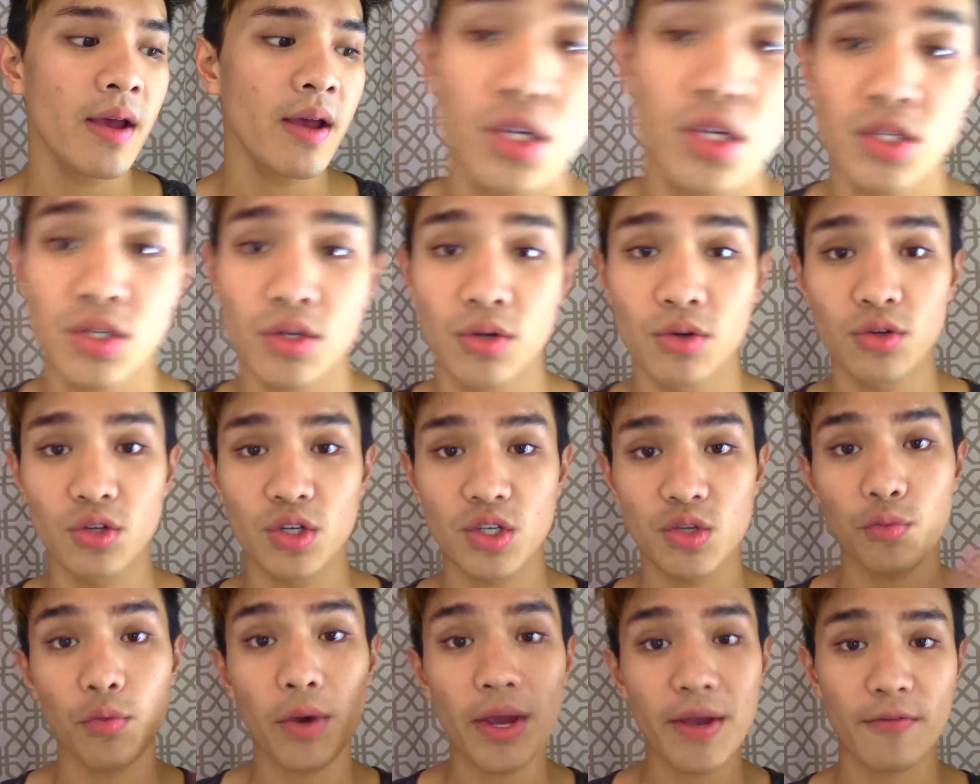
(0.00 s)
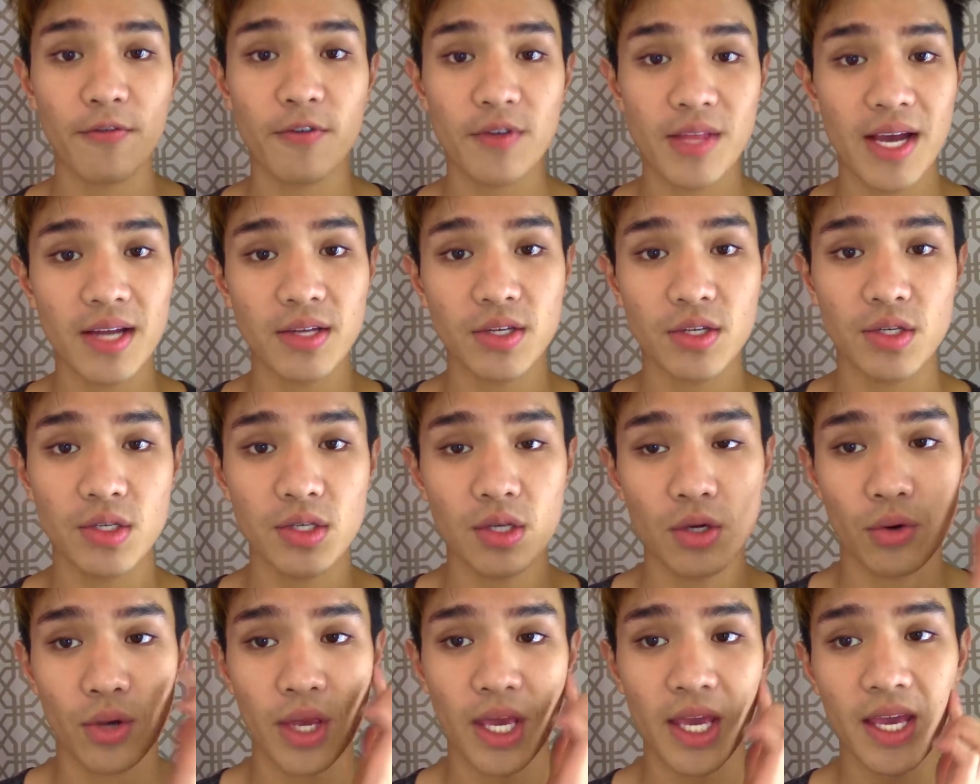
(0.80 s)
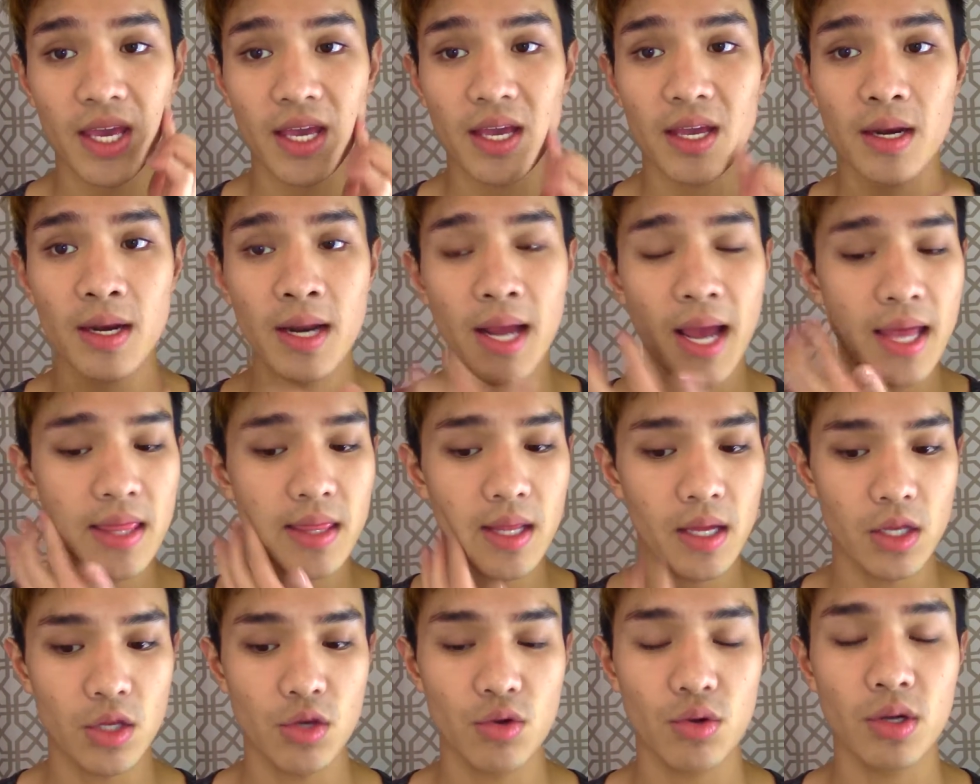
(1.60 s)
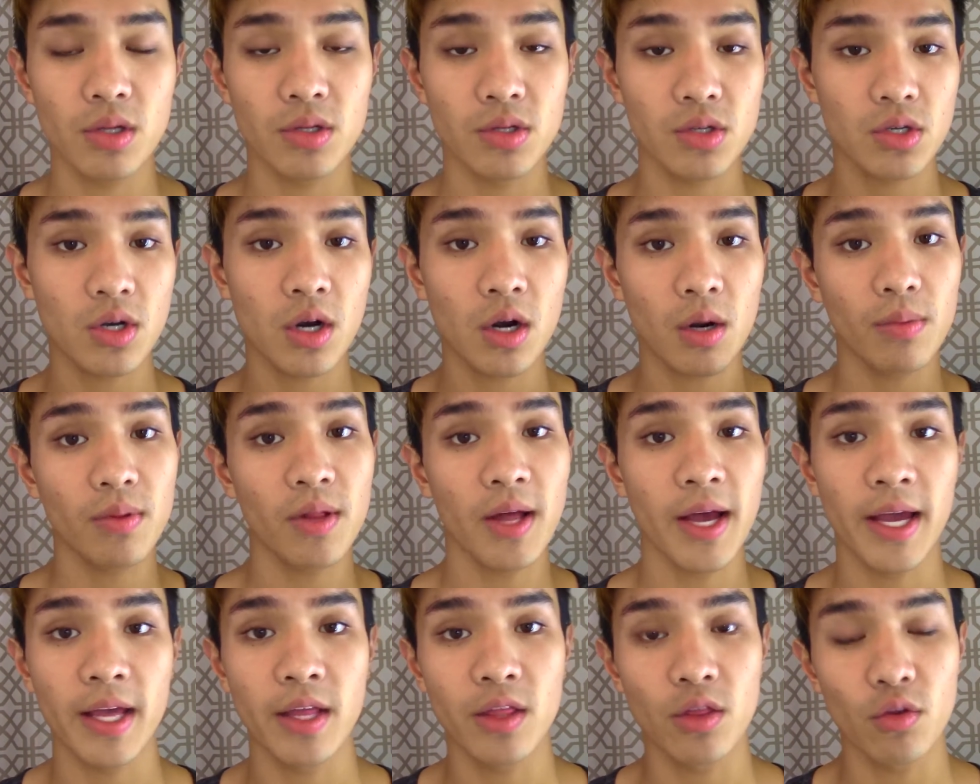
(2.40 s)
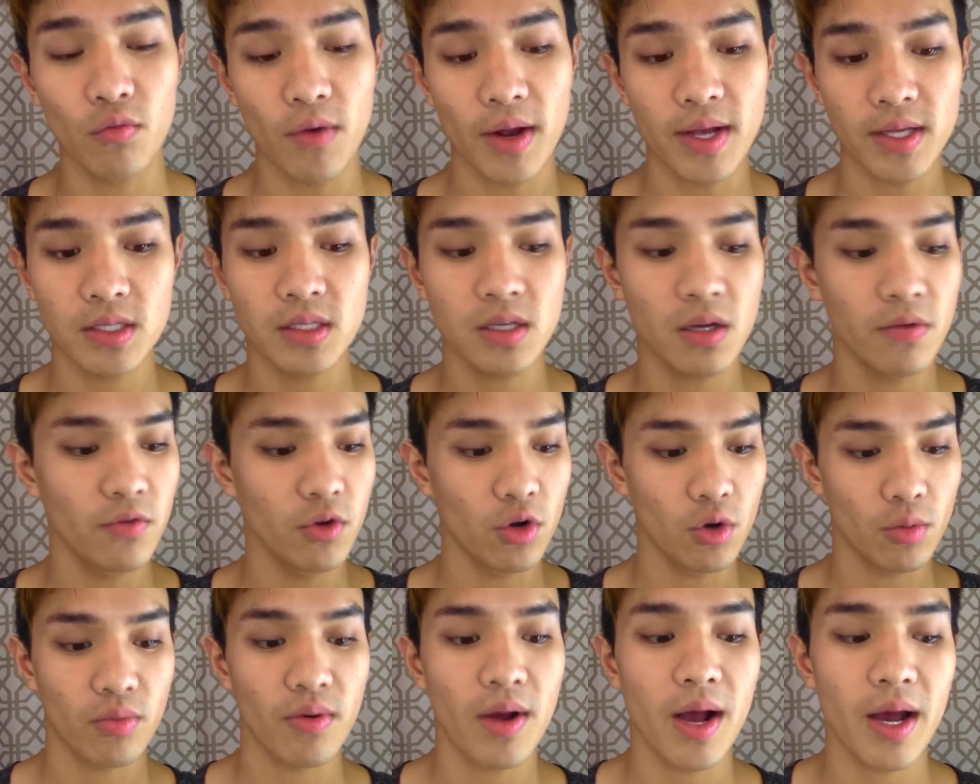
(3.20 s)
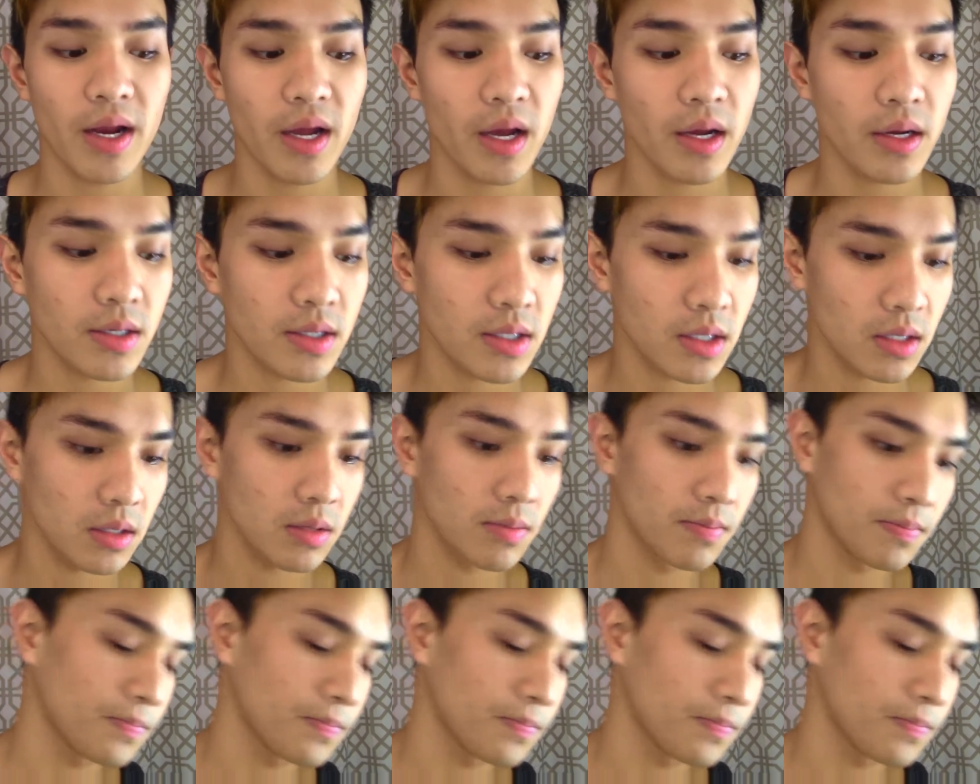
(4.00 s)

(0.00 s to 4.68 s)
So just wait for that to soak in and then you can start applying the rest of your products.